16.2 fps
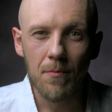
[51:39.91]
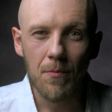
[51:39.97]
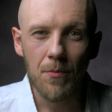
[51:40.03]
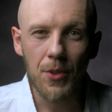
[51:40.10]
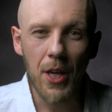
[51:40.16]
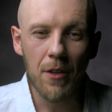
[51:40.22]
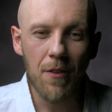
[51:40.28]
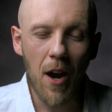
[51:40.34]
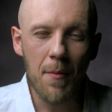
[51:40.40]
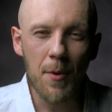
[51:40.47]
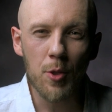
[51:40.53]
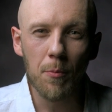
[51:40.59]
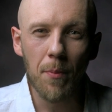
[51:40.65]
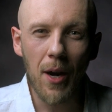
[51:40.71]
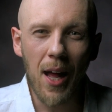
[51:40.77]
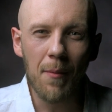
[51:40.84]
The
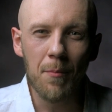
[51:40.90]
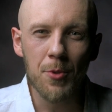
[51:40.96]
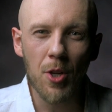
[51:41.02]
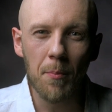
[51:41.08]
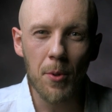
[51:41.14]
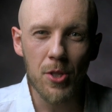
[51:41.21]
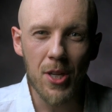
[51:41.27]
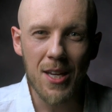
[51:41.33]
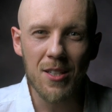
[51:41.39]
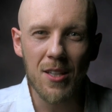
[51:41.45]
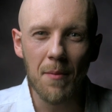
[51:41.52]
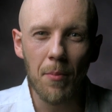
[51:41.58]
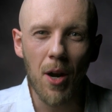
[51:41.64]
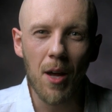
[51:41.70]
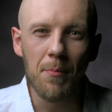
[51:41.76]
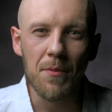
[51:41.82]
environmental problems are precisely a
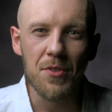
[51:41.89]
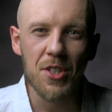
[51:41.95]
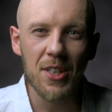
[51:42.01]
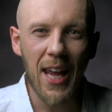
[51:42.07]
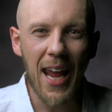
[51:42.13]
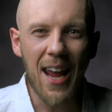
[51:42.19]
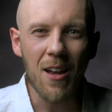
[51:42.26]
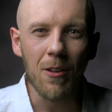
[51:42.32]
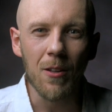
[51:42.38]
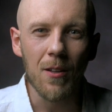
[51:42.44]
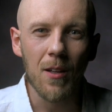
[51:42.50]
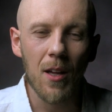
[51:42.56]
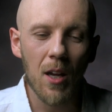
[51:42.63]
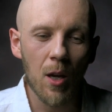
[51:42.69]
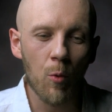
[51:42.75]
problem of scale.